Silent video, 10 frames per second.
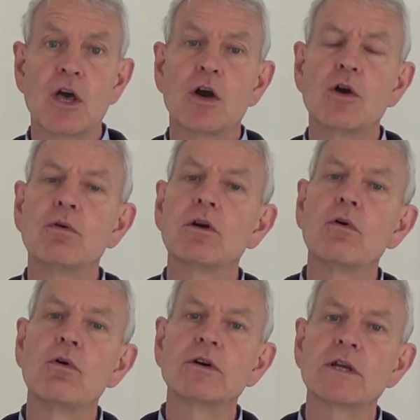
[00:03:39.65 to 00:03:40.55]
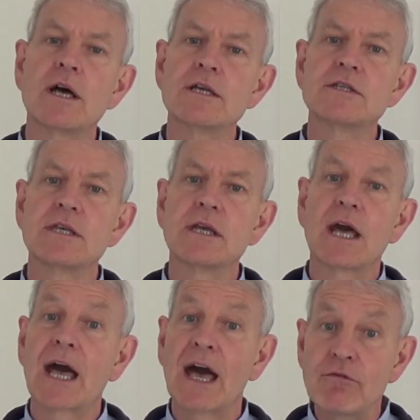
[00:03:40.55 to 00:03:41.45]
who have
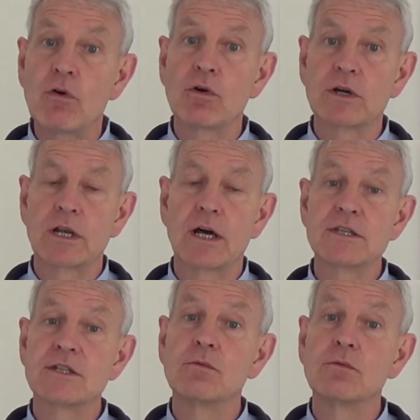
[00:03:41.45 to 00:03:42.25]
organised